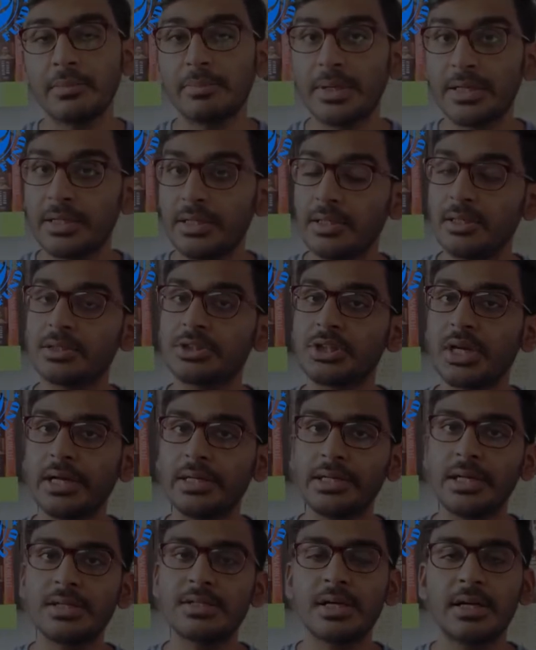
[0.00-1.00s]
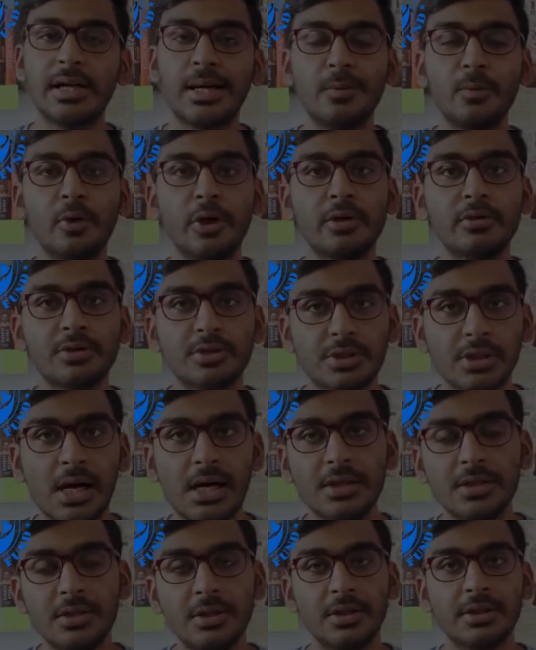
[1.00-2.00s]
But here China said, I'm going to
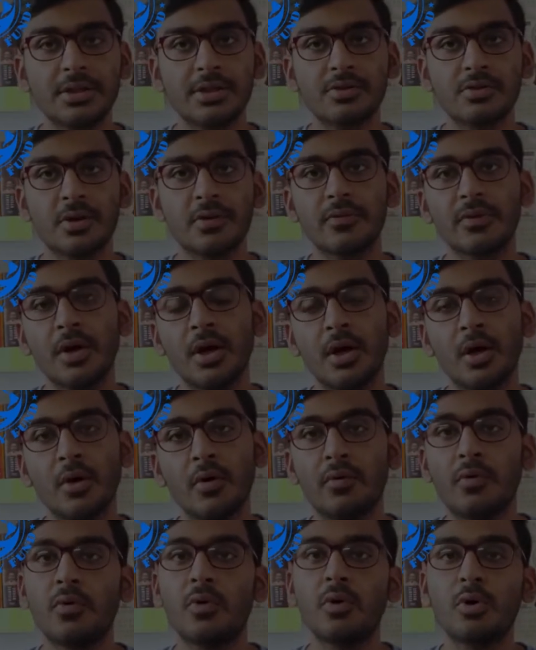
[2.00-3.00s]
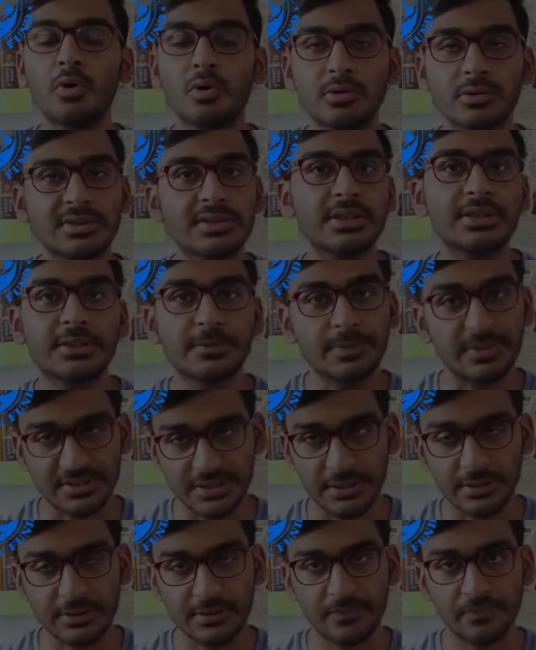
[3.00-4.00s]
charge an interest of
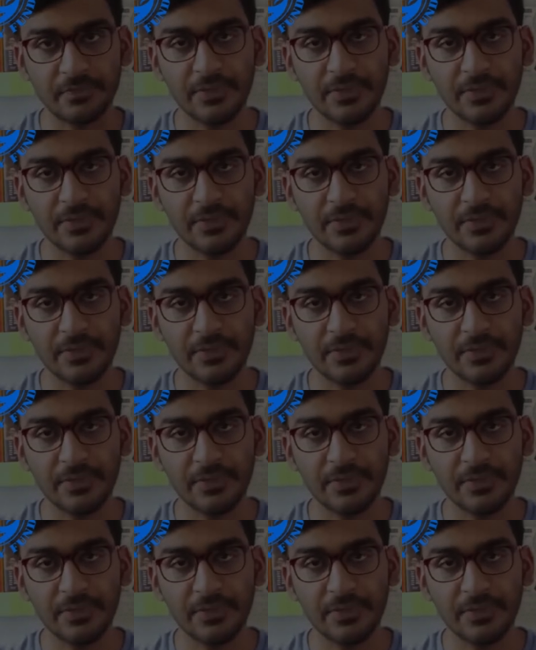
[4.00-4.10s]
4-6%.